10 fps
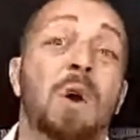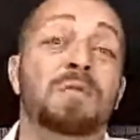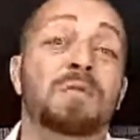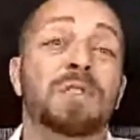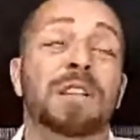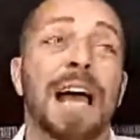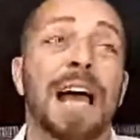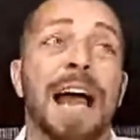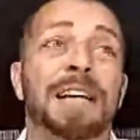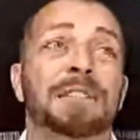over the
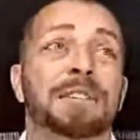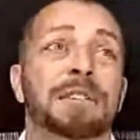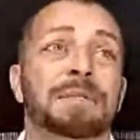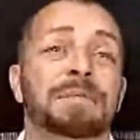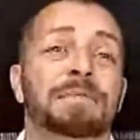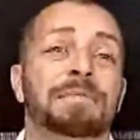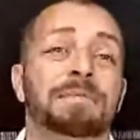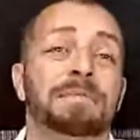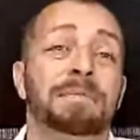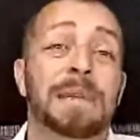last
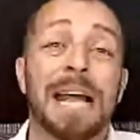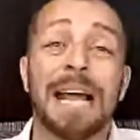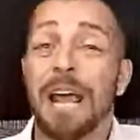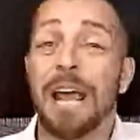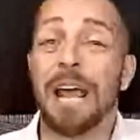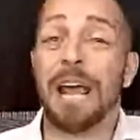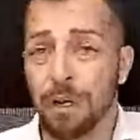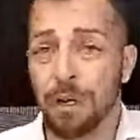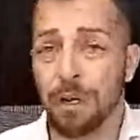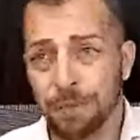decade or
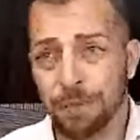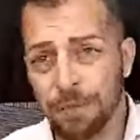so.